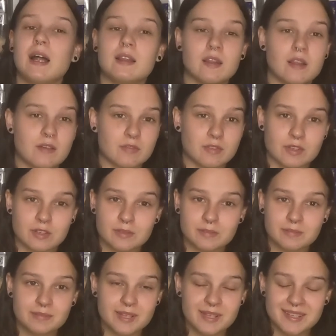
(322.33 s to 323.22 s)
I love
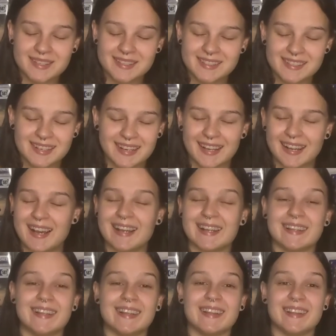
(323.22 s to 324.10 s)
it.
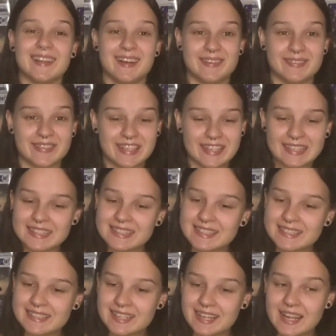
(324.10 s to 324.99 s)
I love
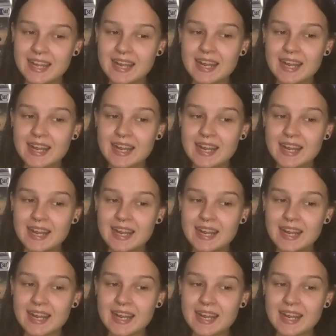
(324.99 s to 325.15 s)
it.